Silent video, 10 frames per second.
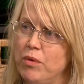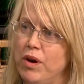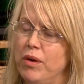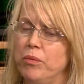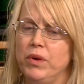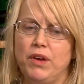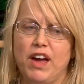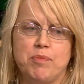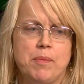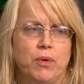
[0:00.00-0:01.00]
Well, when you
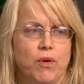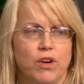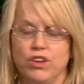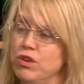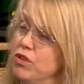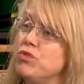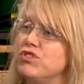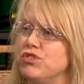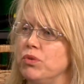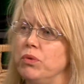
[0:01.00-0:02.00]
have people who are
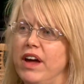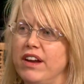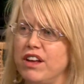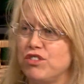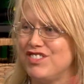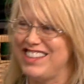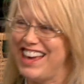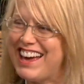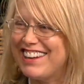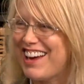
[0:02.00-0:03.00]
used to and
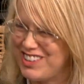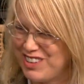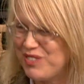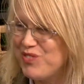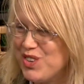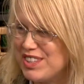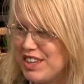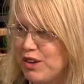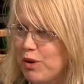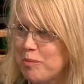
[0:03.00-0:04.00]
understand how to use
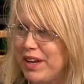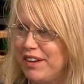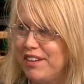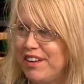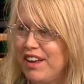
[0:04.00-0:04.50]
the equipment,